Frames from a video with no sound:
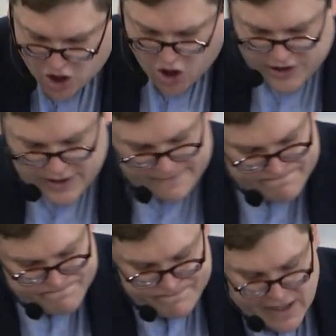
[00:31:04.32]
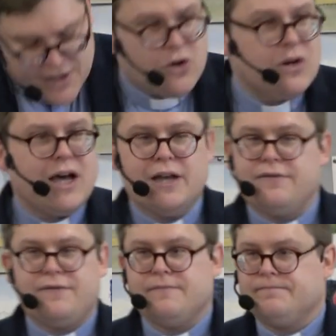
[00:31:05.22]
God in your
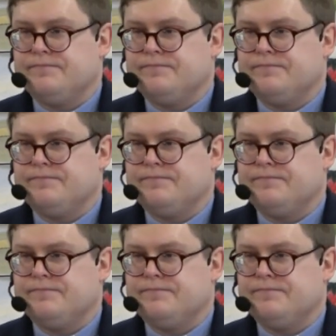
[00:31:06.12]
life.